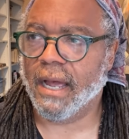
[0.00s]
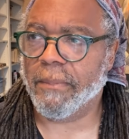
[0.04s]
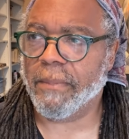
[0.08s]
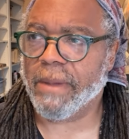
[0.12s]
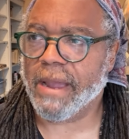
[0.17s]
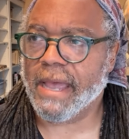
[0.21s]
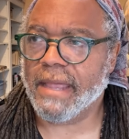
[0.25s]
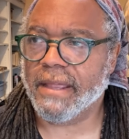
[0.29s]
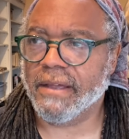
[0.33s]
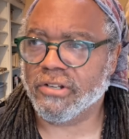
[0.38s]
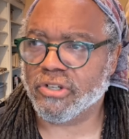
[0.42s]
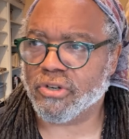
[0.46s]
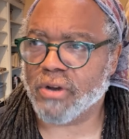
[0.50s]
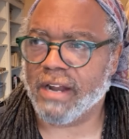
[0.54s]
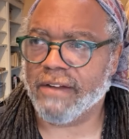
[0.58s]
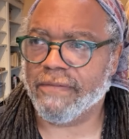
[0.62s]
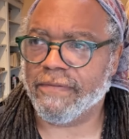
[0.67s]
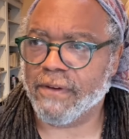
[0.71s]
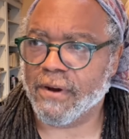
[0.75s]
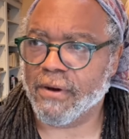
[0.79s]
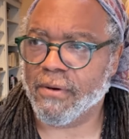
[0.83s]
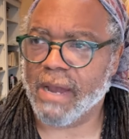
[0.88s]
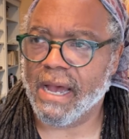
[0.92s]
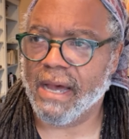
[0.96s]
Um, and then
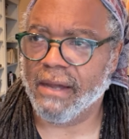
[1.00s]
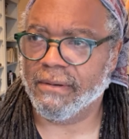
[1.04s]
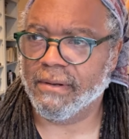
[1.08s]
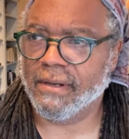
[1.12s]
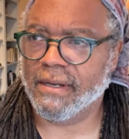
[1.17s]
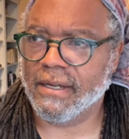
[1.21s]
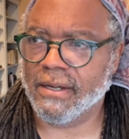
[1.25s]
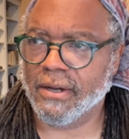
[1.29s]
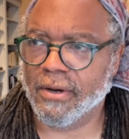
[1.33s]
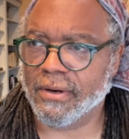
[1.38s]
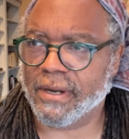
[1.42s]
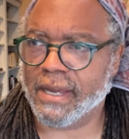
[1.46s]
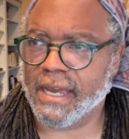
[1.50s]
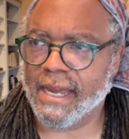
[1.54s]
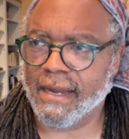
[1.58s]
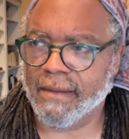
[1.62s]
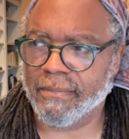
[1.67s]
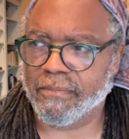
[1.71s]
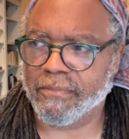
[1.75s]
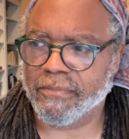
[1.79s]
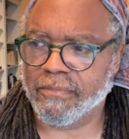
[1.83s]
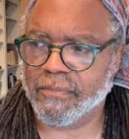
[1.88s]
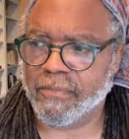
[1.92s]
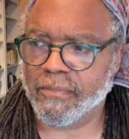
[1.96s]
try to figure out,
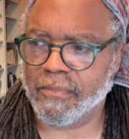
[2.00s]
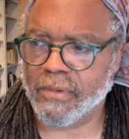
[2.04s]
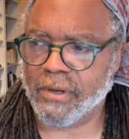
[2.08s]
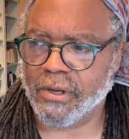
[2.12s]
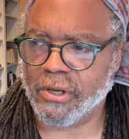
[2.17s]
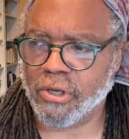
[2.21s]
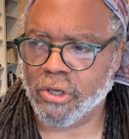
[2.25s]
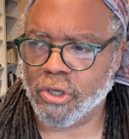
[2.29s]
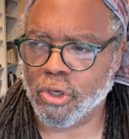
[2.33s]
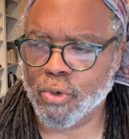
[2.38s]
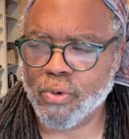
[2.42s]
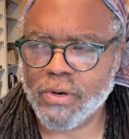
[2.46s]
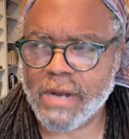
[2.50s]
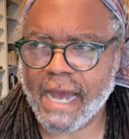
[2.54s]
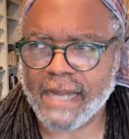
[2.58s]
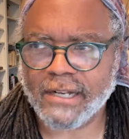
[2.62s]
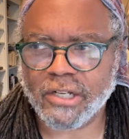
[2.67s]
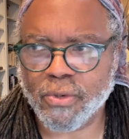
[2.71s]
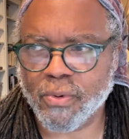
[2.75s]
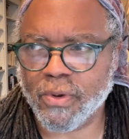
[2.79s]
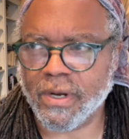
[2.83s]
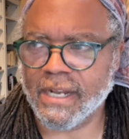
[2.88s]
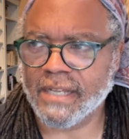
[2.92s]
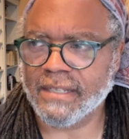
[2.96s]
okay, you
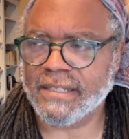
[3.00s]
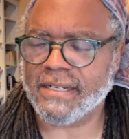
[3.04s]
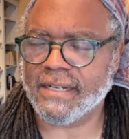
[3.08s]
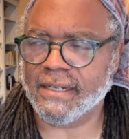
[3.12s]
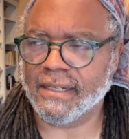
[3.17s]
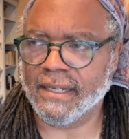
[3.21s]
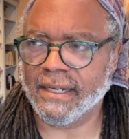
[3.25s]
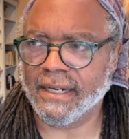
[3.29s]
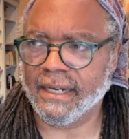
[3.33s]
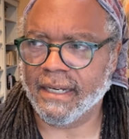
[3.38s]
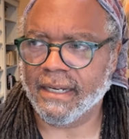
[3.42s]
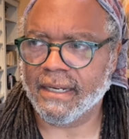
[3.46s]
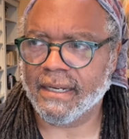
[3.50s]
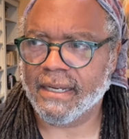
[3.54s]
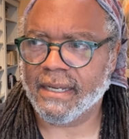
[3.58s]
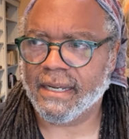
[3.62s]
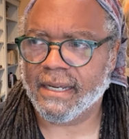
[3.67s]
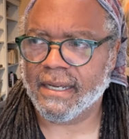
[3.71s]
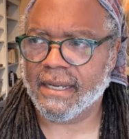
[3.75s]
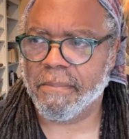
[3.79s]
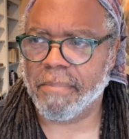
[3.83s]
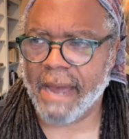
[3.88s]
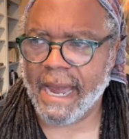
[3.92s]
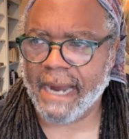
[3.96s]
got to it instantly,
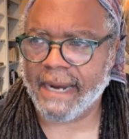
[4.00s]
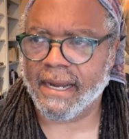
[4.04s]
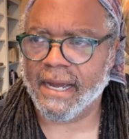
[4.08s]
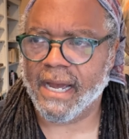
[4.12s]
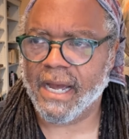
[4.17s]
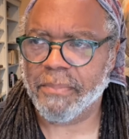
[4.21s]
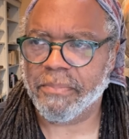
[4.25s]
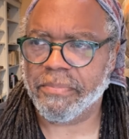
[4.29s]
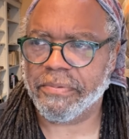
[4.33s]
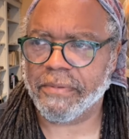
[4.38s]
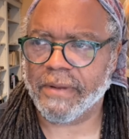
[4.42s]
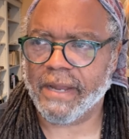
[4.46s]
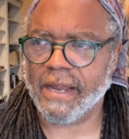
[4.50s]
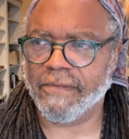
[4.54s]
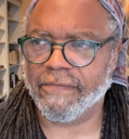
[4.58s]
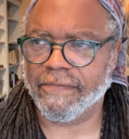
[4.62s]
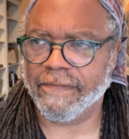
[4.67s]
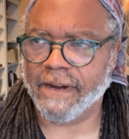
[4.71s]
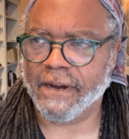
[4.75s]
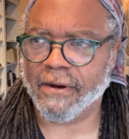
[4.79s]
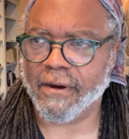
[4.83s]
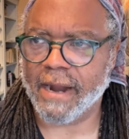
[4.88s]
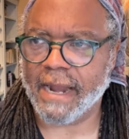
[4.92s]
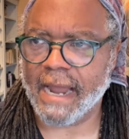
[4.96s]
back up
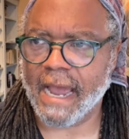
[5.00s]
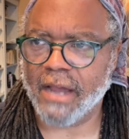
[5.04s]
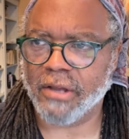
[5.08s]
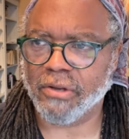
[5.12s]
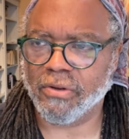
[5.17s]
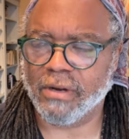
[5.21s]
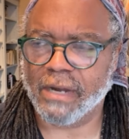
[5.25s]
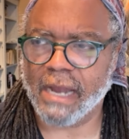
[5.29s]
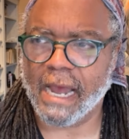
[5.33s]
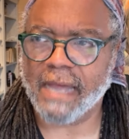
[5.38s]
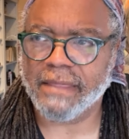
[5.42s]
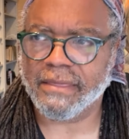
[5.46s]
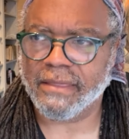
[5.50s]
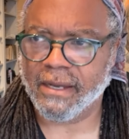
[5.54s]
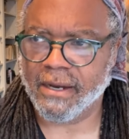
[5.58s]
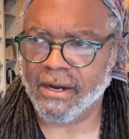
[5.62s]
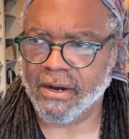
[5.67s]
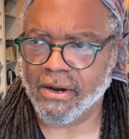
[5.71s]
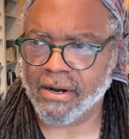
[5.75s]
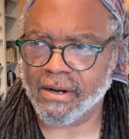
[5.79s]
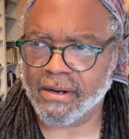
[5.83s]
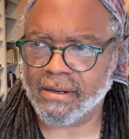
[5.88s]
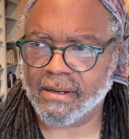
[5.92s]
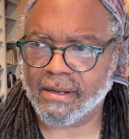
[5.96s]
and figure out how you
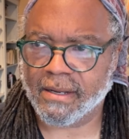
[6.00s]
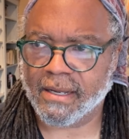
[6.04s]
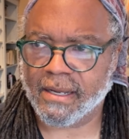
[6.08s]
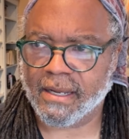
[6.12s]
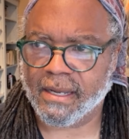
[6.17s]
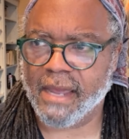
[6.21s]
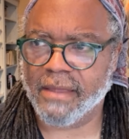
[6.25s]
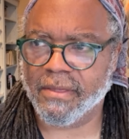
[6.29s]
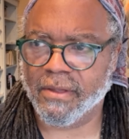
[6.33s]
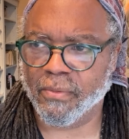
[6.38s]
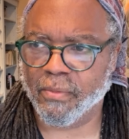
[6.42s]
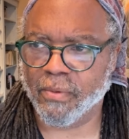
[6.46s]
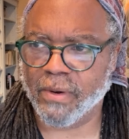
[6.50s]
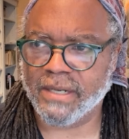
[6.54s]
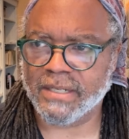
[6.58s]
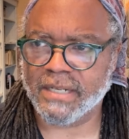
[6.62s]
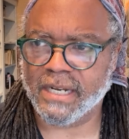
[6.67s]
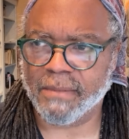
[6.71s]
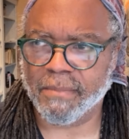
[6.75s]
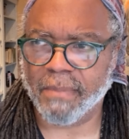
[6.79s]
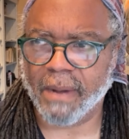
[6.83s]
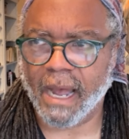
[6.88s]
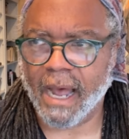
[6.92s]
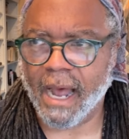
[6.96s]
got there and the
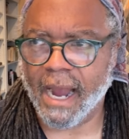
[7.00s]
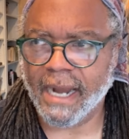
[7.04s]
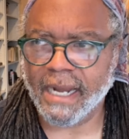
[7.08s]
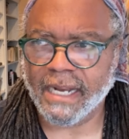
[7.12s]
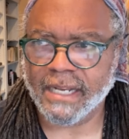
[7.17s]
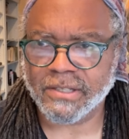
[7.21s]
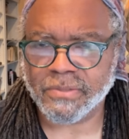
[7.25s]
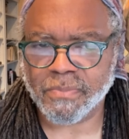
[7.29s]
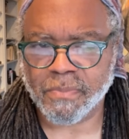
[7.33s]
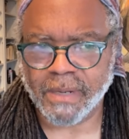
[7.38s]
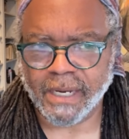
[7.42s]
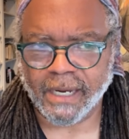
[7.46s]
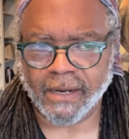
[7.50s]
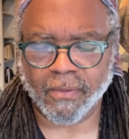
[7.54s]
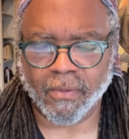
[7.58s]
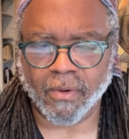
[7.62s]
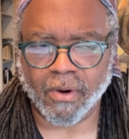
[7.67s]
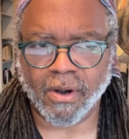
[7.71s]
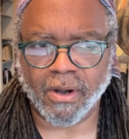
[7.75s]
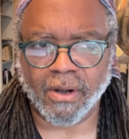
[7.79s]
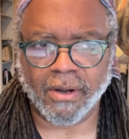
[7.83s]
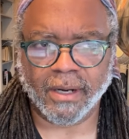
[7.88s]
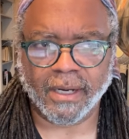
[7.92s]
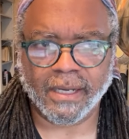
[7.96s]
reasoning behind it
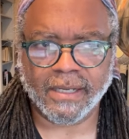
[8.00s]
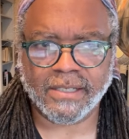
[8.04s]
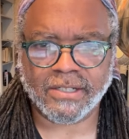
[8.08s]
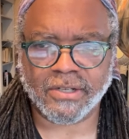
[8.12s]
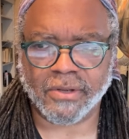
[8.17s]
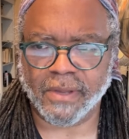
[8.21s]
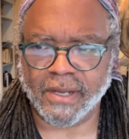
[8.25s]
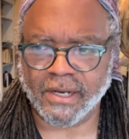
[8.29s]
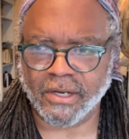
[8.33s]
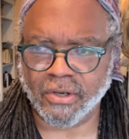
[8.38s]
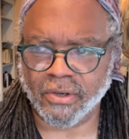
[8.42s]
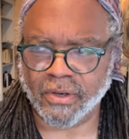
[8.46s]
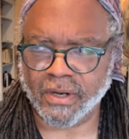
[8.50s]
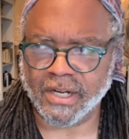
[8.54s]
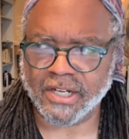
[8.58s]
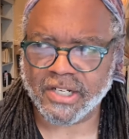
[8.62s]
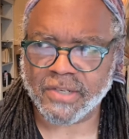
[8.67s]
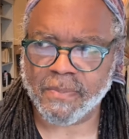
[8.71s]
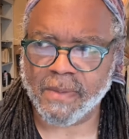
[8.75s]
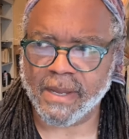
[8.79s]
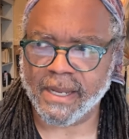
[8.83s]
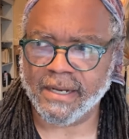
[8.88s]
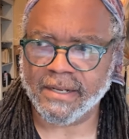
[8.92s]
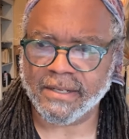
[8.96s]
being wrong so then you
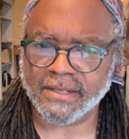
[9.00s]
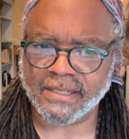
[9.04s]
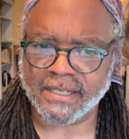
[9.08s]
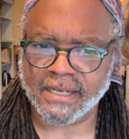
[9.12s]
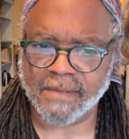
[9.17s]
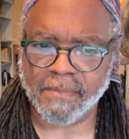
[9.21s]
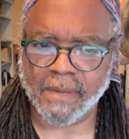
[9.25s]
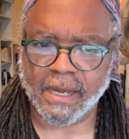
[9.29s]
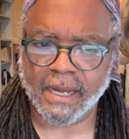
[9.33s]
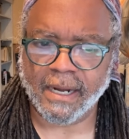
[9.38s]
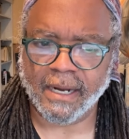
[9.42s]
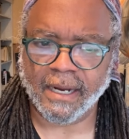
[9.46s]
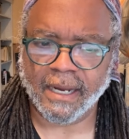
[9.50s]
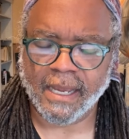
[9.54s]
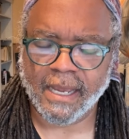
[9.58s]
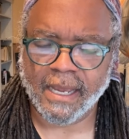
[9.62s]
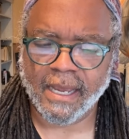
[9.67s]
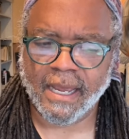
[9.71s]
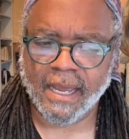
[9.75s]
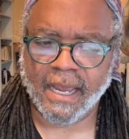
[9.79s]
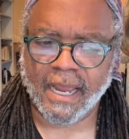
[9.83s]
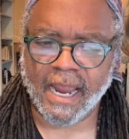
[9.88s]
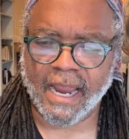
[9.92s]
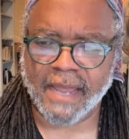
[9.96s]
can explain it to somebody
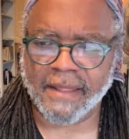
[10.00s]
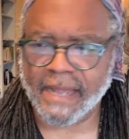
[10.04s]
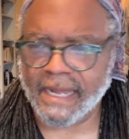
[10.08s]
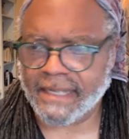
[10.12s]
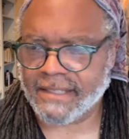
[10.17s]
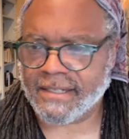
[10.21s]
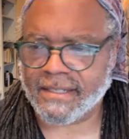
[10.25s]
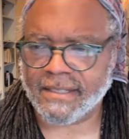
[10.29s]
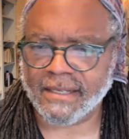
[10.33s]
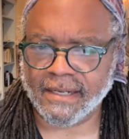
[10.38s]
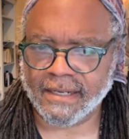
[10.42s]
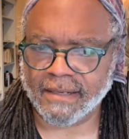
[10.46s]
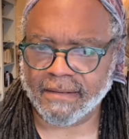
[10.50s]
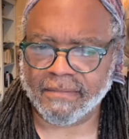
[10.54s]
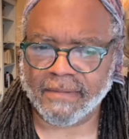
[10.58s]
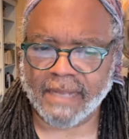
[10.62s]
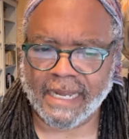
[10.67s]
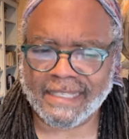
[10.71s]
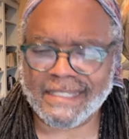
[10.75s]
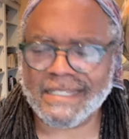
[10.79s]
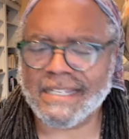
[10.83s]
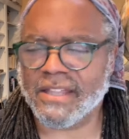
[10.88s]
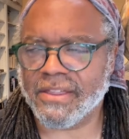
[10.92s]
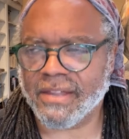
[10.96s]
and that's
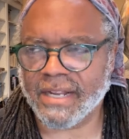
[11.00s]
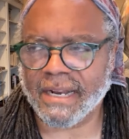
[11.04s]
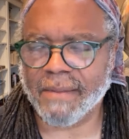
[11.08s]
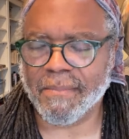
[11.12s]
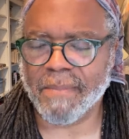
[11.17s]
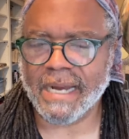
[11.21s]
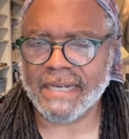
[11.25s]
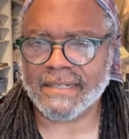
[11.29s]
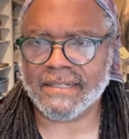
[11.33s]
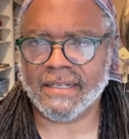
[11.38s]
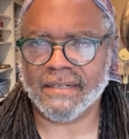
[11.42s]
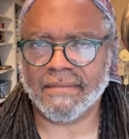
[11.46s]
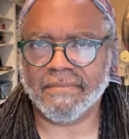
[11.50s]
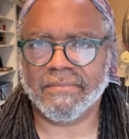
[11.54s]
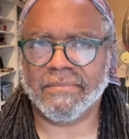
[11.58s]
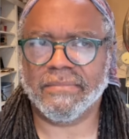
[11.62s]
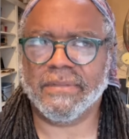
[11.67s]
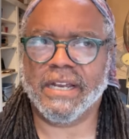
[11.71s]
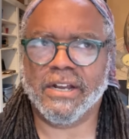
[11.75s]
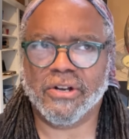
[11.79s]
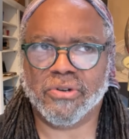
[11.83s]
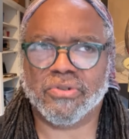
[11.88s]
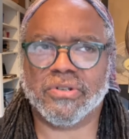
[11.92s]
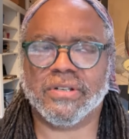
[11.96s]
the that's the thing that makes
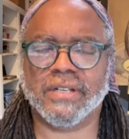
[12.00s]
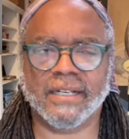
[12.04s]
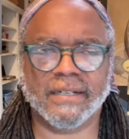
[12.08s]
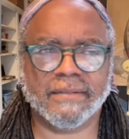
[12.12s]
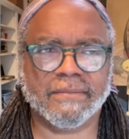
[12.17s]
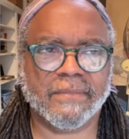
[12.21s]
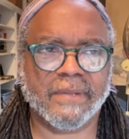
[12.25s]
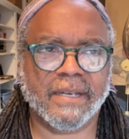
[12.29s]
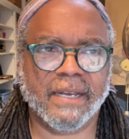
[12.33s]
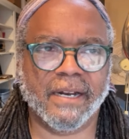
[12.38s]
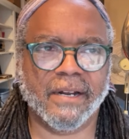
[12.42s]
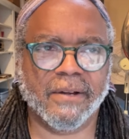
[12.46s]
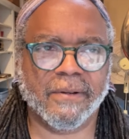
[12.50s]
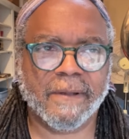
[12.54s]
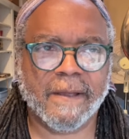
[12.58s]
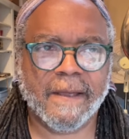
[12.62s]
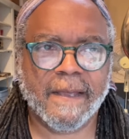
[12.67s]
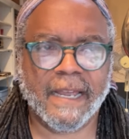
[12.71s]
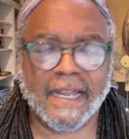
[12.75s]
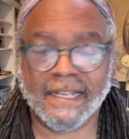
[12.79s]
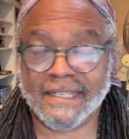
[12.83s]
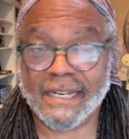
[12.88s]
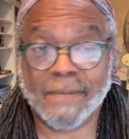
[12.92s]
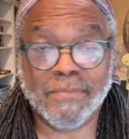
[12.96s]
it interesting you
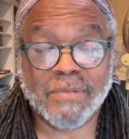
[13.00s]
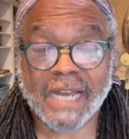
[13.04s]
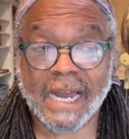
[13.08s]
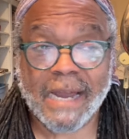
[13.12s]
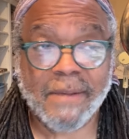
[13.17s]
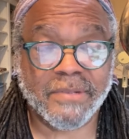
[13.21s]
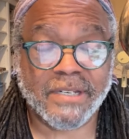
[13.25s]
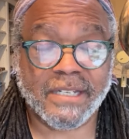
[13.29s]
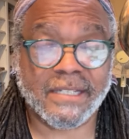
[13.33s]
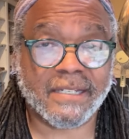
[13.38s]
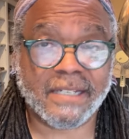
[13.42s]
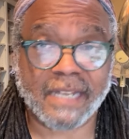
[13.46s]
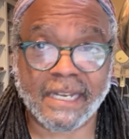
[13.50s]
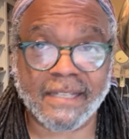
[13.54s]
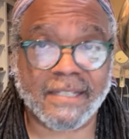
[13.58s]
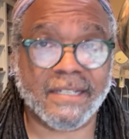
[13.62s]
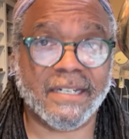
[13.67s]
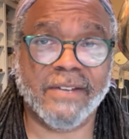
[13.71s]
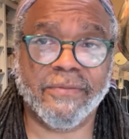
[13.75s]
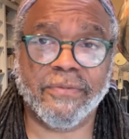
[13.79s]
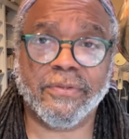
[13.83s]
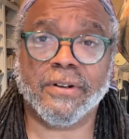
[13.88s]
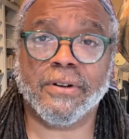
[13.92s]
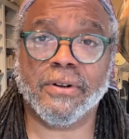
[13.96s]
know and sometimes it's
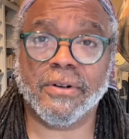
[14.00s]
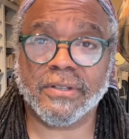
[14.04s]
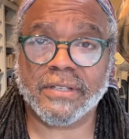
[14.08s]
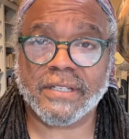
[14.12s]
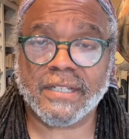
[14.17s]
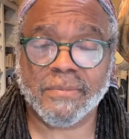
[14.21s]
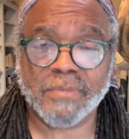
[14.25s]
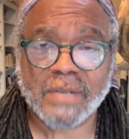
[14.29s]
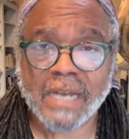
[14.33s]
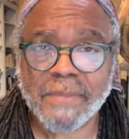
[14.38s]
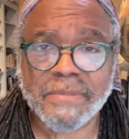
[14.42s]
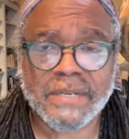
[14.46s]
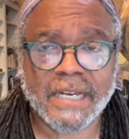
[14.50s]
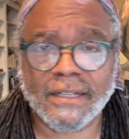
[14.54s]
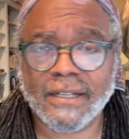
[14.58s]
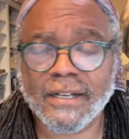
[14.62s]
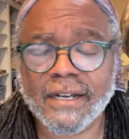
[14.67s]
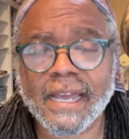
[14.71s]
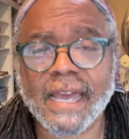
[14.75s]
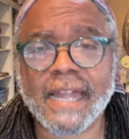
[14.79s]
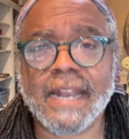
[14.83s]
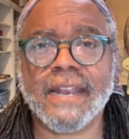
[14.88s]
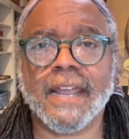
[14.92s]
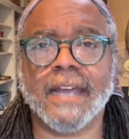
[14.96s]
it's difficult sometimes
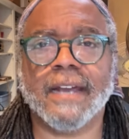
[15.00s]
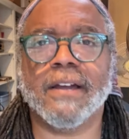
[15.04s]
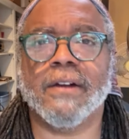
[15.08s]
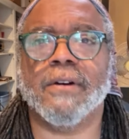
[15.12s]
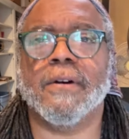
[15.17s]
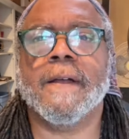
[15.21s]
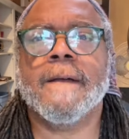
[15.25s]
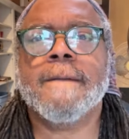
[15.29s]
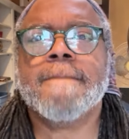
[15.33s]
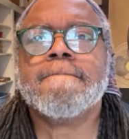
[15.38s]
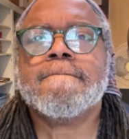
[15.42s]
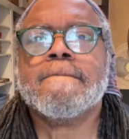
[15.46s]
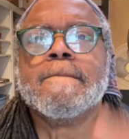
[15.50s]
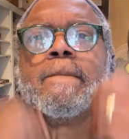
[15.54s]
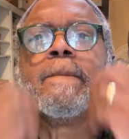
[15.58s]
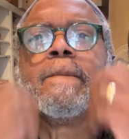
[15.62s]
i look at it and i go